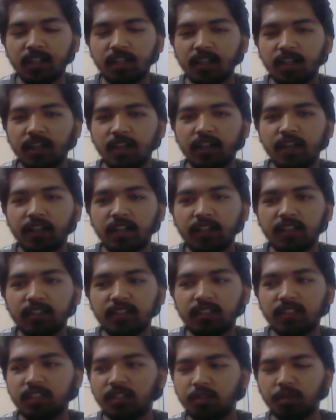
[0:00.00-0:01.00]
are
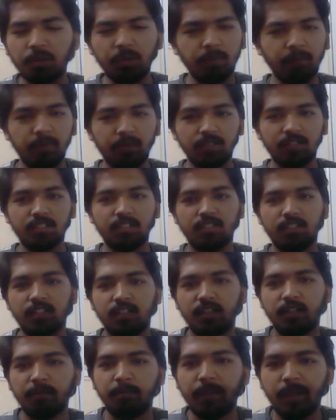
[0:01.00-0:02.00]
group
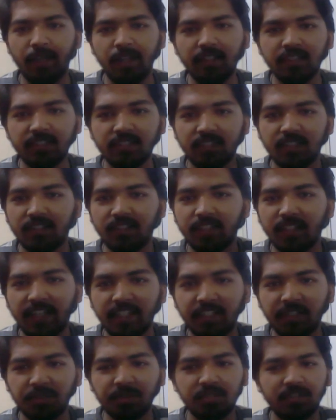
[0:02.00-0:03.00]
beings. They
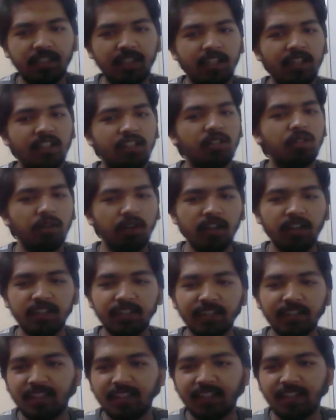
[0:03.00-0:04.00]
like to steal gold.
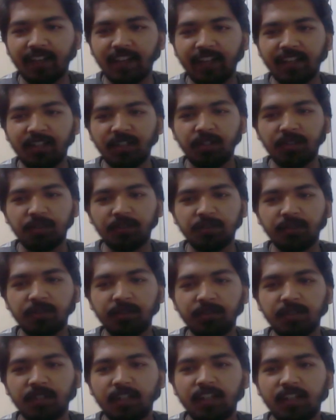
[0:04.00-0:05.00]
They like
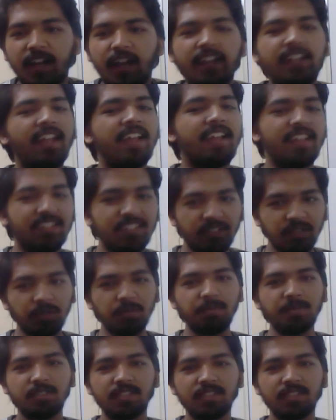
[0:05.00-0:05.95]
to attack in groups.